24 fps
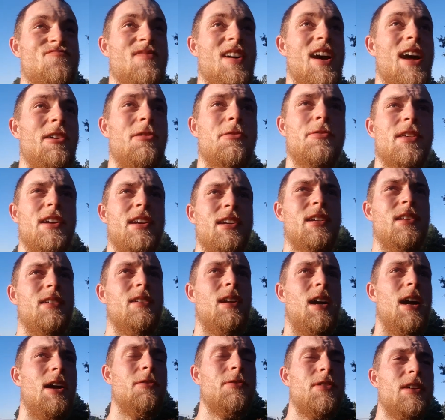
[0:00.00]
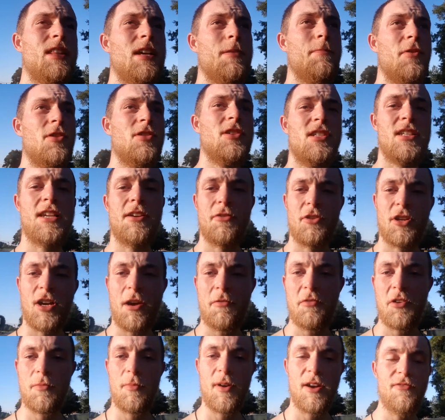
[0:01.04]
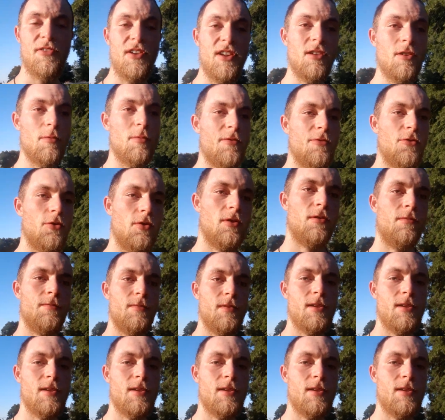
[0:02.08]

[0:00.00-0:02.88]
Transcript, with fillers: I don't think I don't think that person's ever commented on my video before.